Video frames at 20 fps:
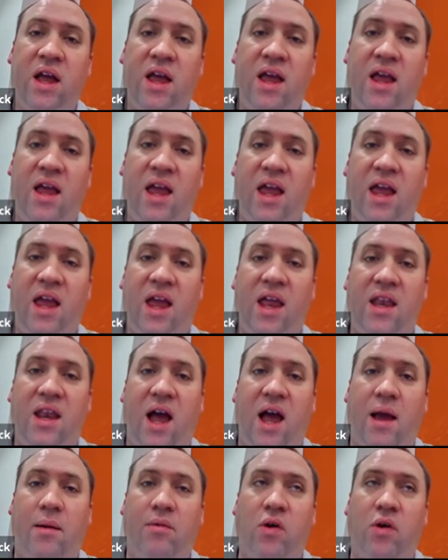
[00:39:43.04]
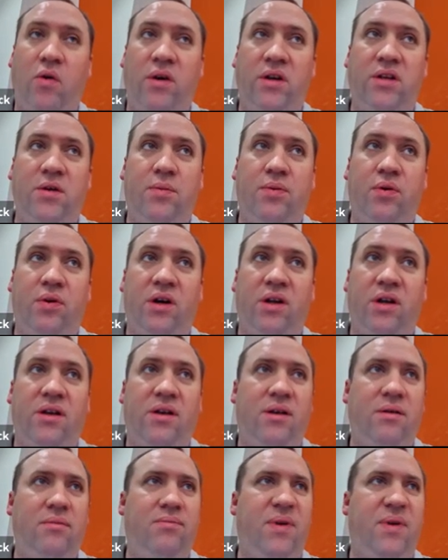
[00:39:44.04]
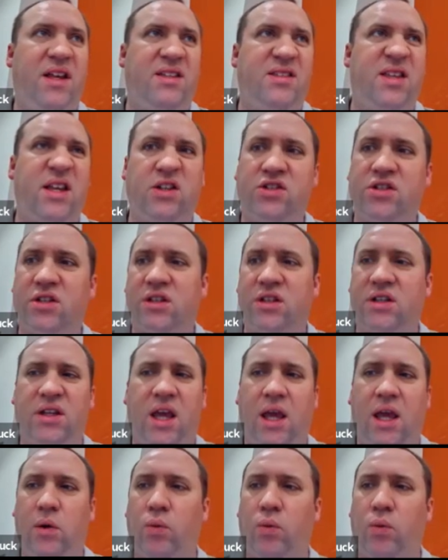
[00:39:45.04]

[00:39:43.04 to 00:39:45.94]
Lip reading: And I'm going to put essentially